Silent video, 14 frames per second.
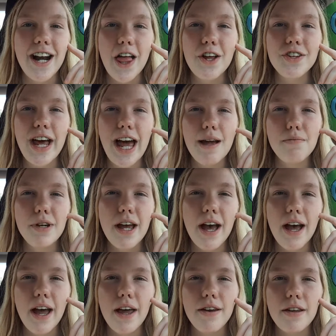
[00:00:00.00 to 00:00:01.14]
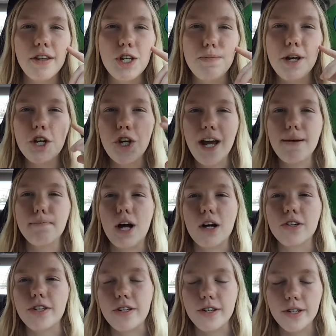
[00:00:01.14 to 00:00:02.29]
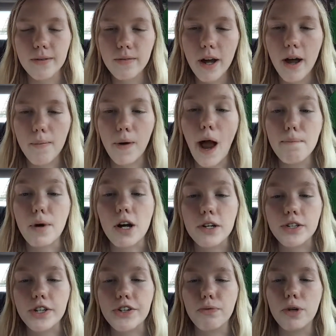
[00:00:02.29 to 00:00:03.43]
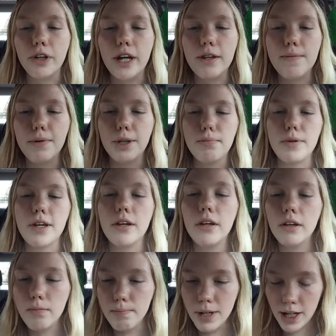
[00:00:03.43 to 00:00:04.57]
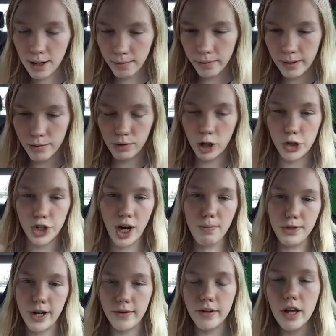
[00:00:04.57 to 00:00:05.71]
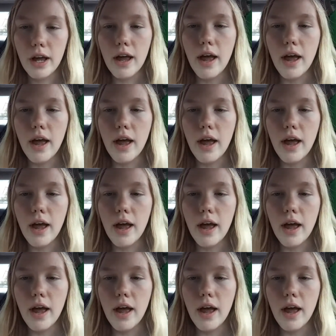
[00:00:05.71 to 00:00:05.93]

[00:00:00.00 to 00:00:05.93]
Another time we had these big giant boxes, cup boxes, where like you put the big, medium, and large cups in.